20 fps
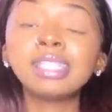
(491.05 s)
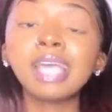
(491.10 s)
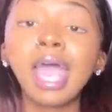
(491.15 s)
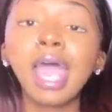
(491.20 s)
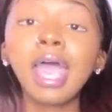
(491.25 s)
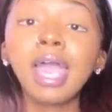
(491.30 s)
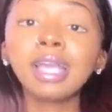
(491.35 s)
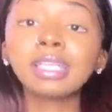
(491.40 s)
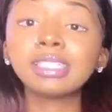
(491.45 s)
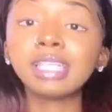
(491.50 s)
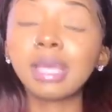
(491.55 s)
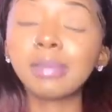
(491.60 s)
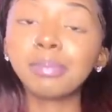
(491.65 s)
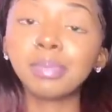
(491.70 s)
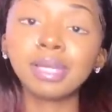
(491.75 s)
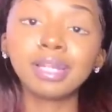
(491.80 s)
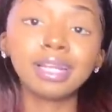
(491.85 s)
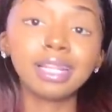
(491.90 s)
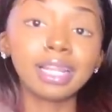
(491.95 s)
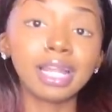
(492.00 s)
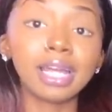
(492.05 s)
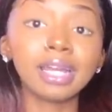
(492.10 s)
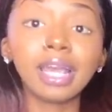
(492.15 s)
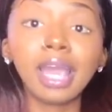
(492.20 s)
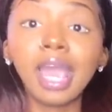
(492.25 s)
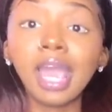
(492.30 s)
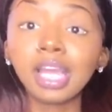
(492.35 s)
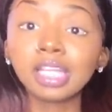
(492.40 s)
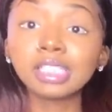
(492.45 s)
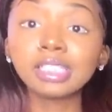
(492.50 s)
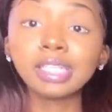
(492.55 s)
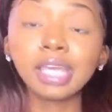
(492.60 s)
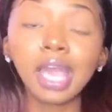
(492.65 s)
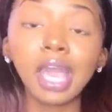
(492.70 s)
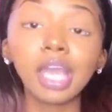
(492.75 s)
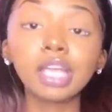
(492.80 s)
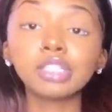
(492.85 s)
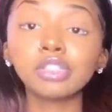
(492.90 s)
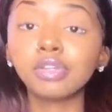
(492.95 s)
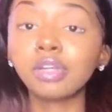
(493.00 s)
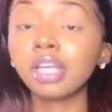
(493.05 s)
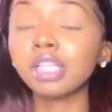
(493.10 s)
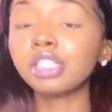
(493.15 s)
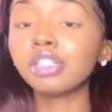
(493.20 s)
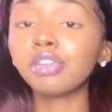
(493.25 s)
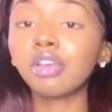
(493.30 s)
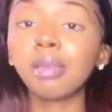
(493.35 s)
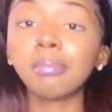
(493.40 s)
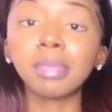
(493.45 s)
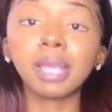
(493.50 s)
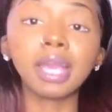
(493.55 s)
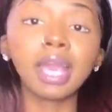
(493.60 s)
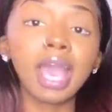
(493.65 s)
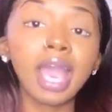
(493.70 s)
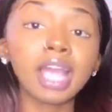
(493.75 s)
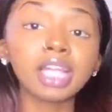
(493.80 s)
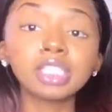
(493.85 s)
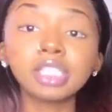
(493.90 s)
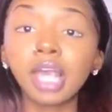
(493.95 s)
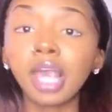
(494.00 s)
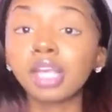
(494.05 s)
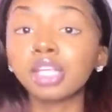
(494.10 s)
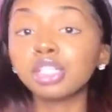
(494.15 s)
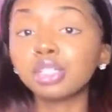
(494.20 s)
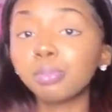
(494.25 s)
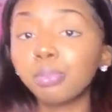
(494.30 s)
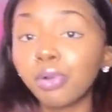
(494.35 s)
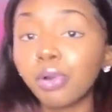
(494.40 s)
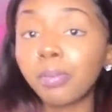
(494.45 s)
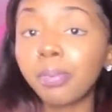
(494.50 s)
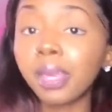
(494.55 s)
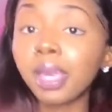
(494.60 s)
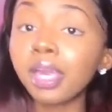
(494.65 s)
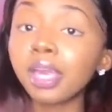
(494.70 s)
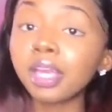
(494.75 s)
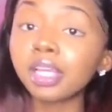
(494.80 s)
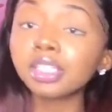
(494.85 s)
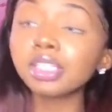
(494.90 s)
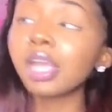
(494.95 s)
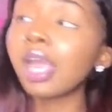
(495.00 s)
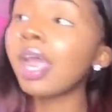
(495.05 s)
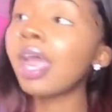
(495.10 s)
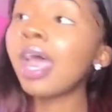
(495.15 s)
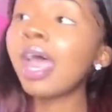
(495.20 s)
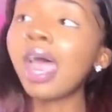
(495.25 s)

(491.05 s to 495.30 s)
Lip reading: tags, put a lot of hashtags on Instagram, hashtag explore page,